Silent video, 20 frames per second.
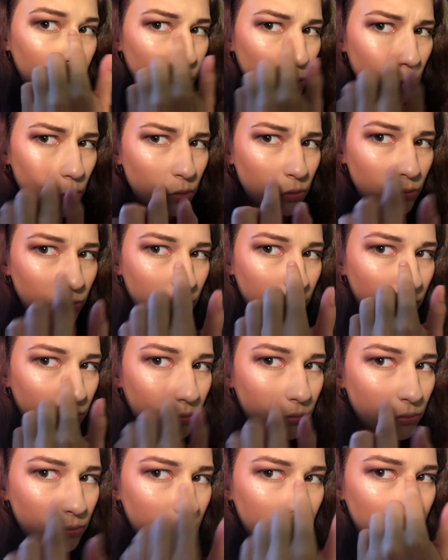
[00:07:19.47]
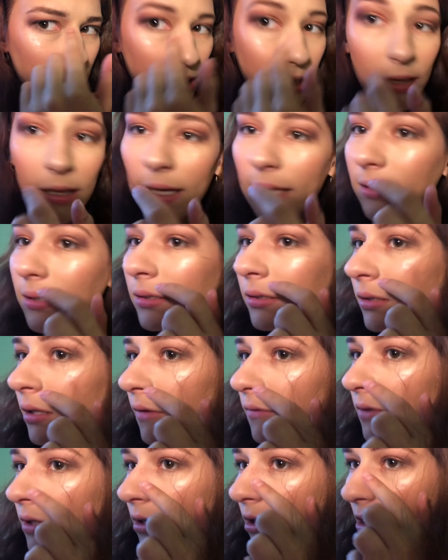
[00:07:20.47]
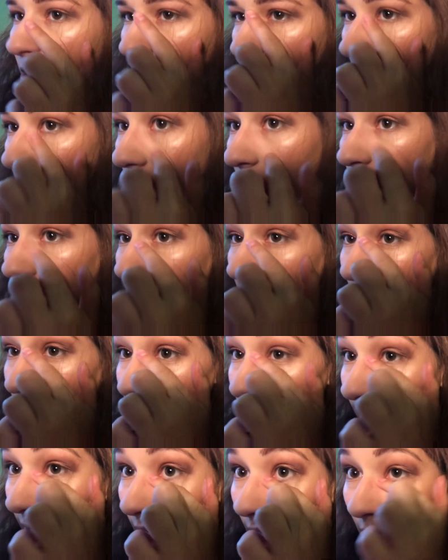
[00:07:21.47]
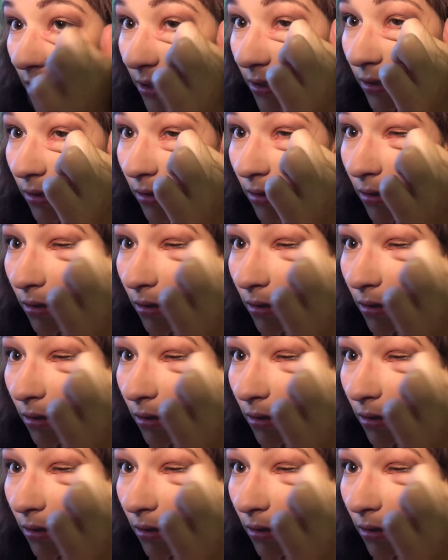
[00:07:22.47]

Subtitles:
Ooh, my glasses left an indent on my face.